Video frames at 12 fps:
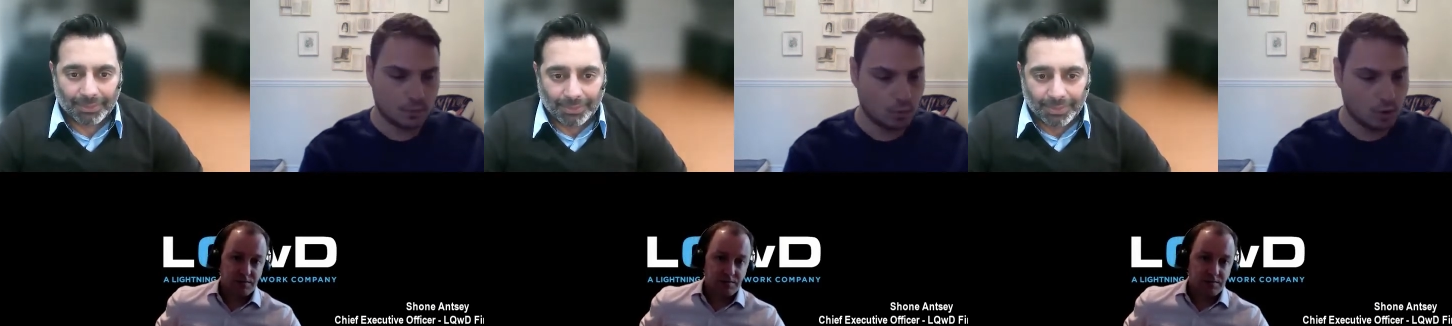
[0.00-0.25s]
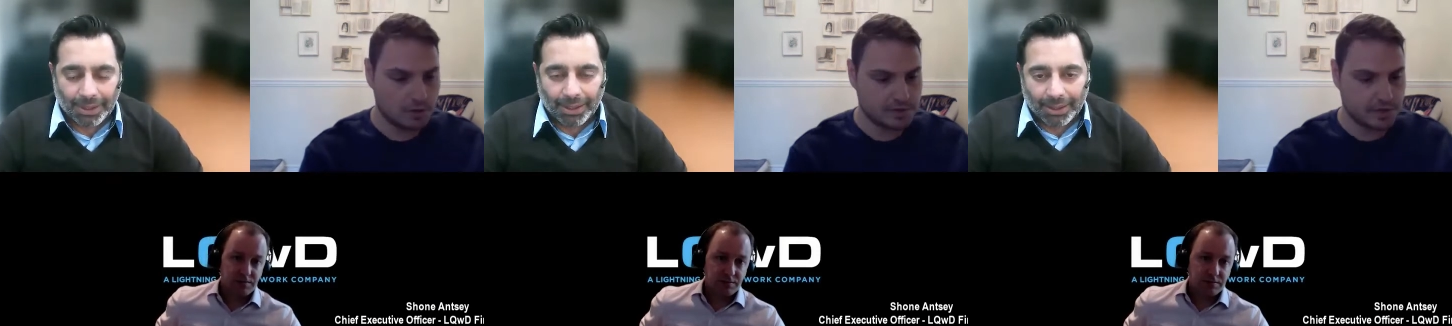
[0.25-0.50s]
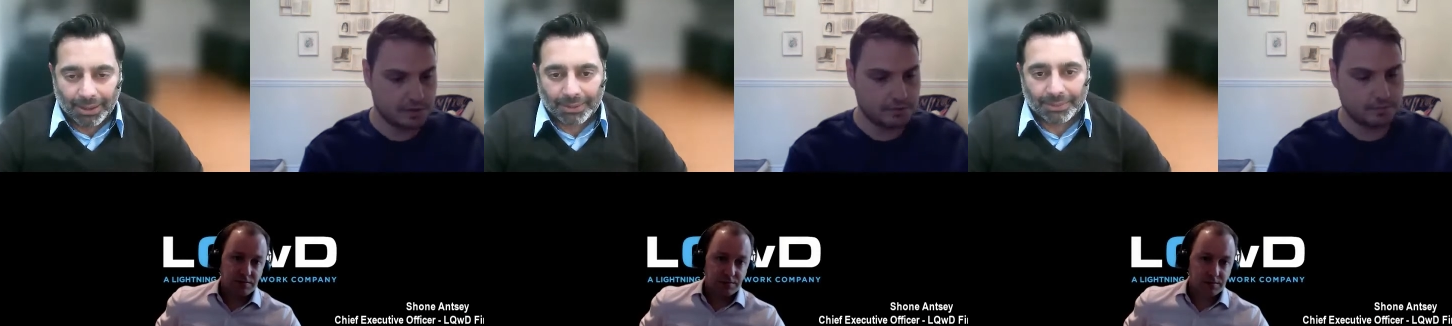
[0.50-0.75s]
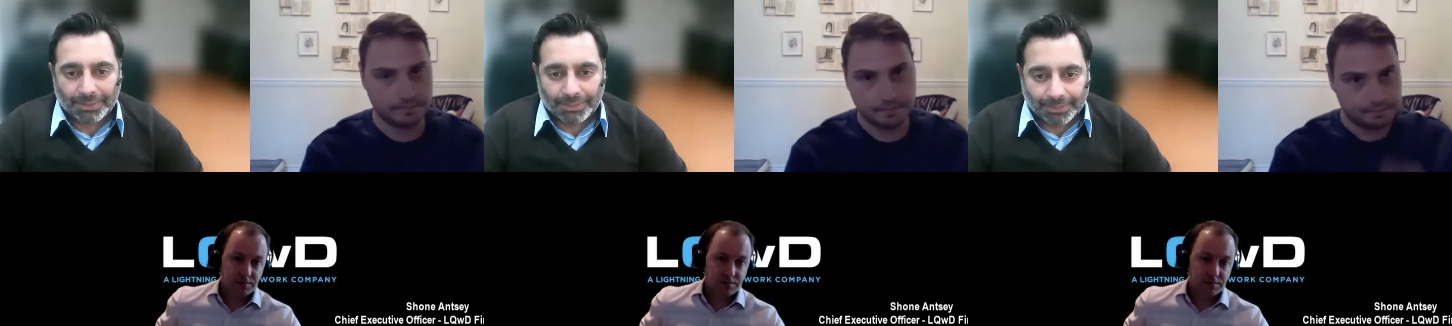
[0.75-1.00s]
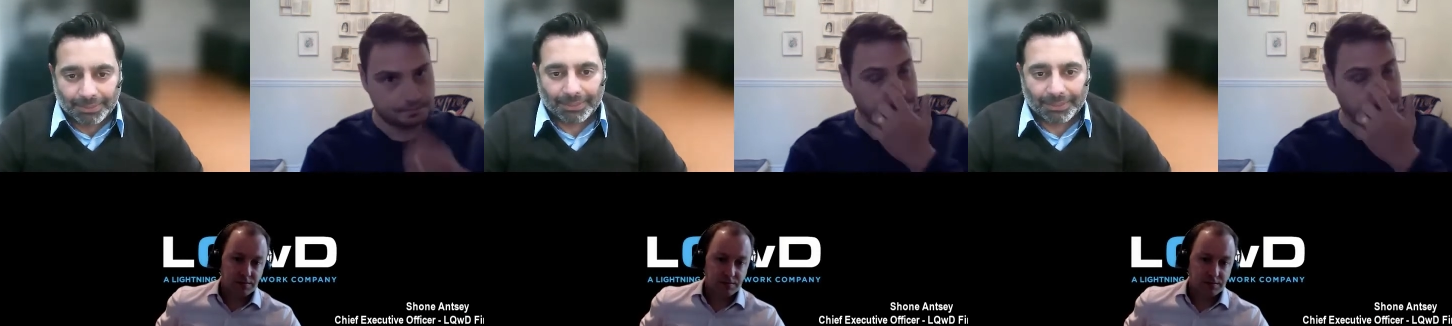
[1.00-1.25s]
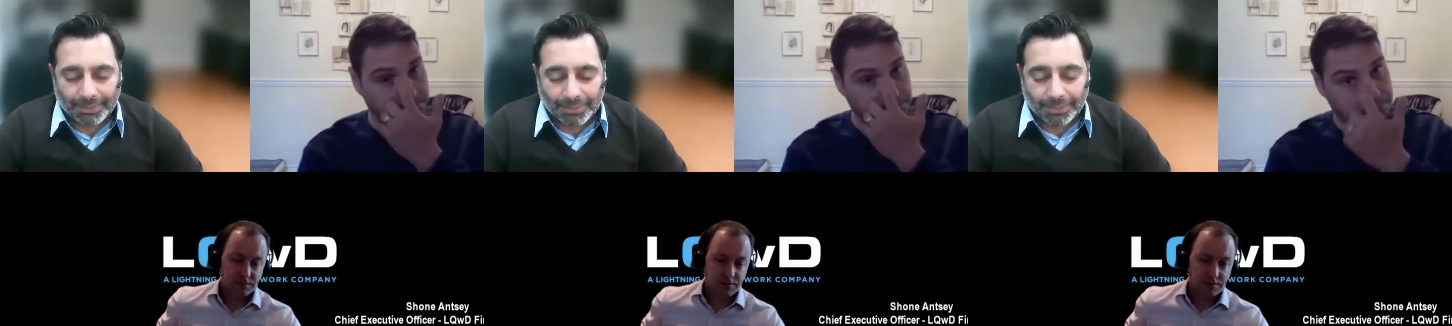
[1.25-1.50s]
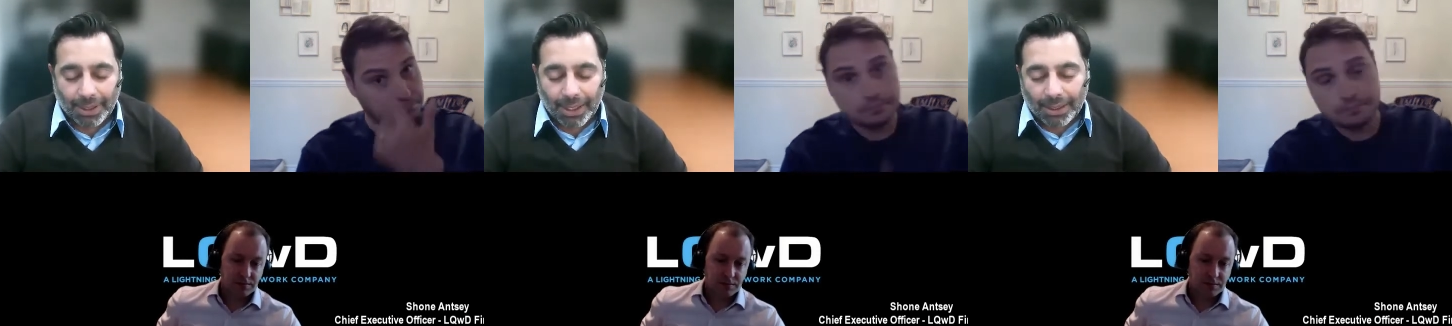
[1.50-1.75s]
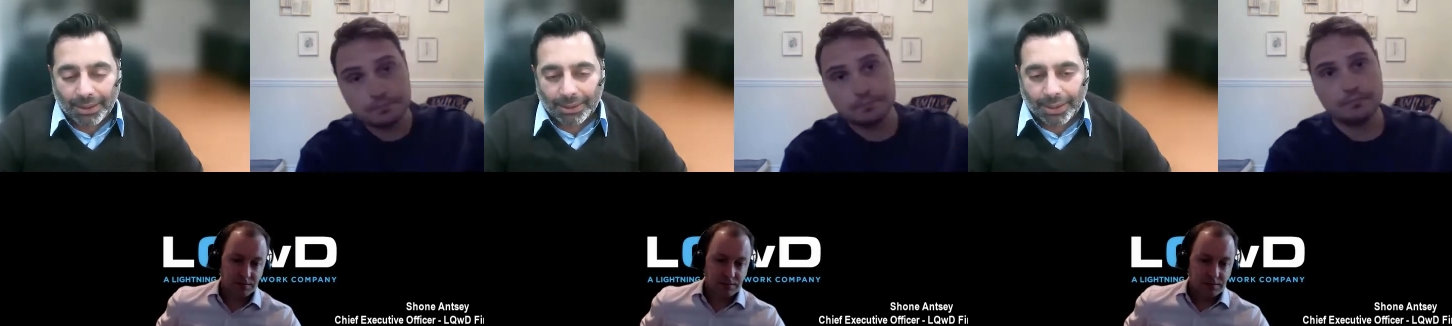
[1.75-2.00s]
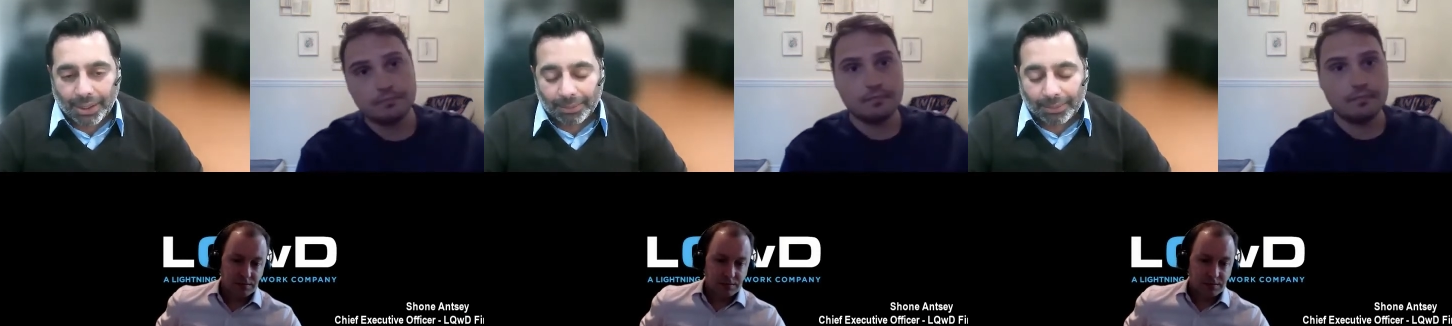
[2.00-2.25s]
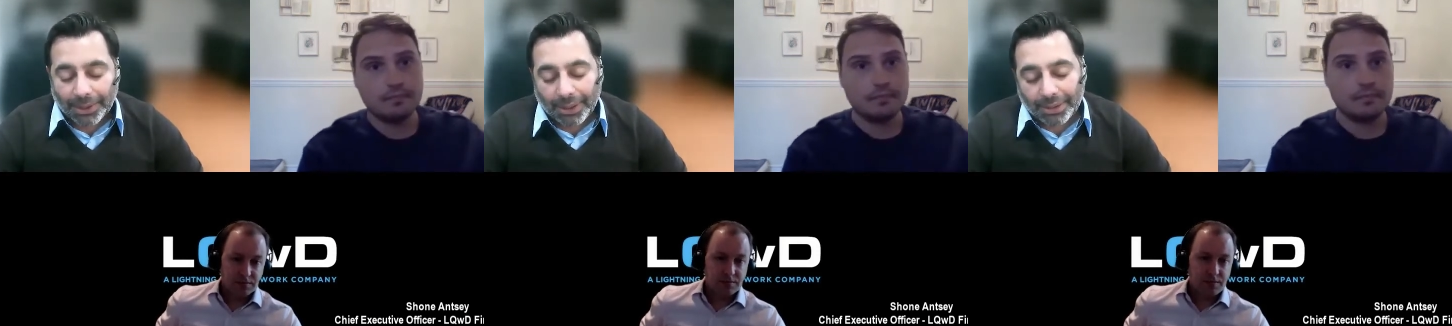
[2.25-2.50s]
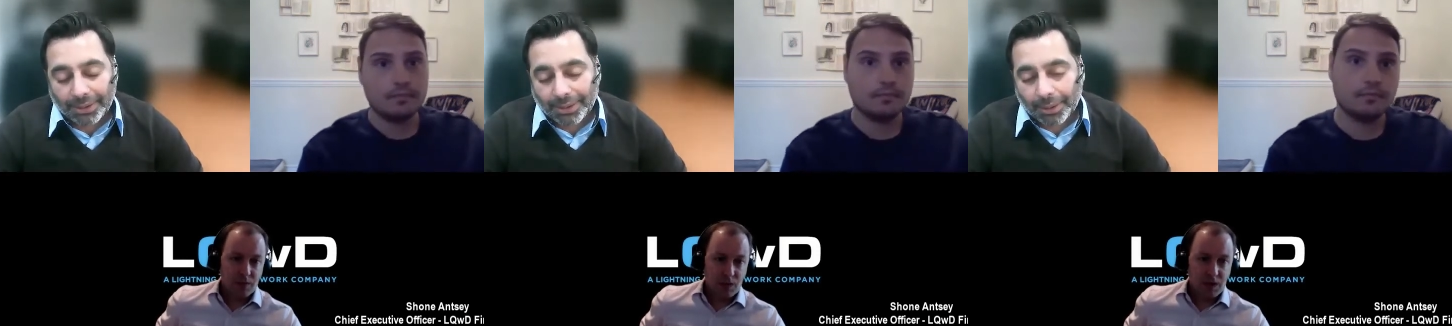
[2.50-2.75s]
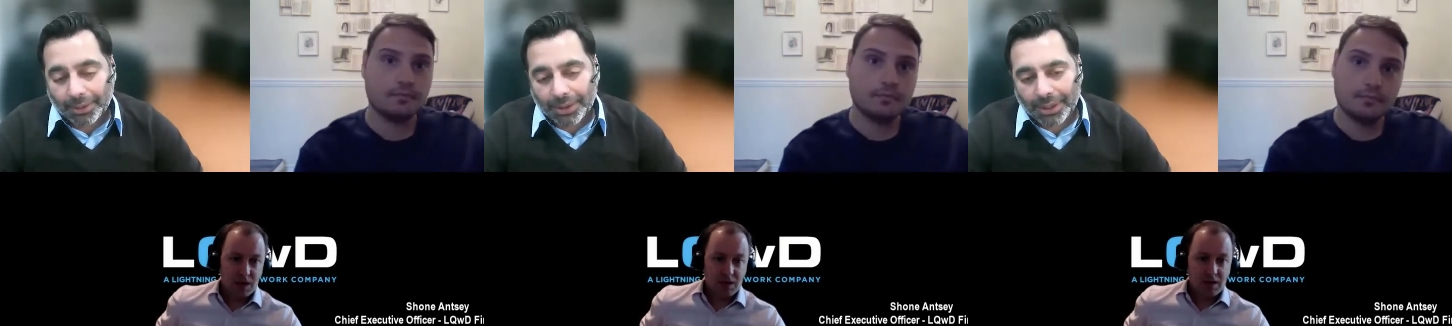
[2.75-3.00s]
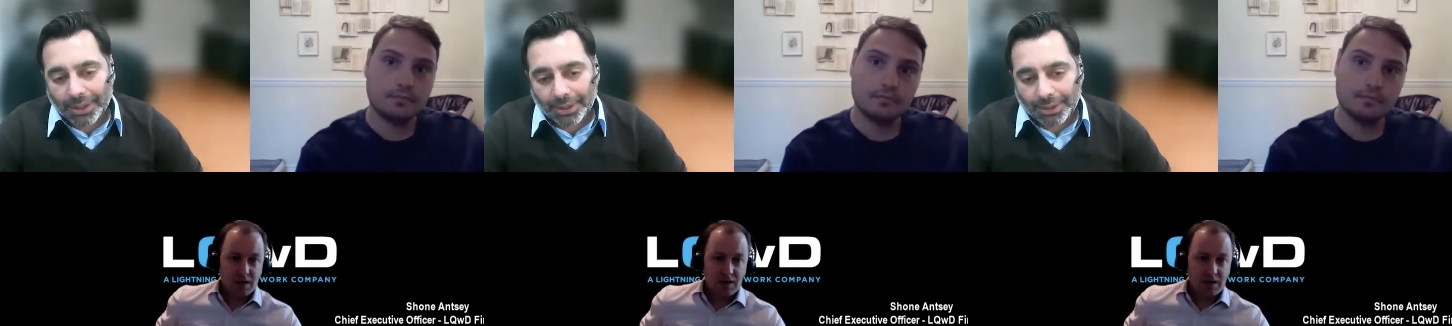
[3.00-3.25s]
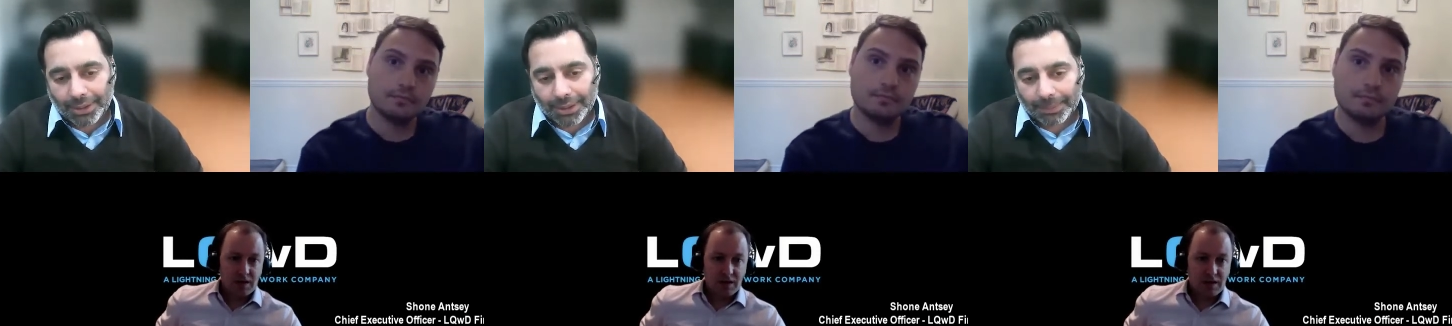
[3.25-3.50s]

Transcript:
Speaker 1: Well said. Yeah, I mean, that that was a,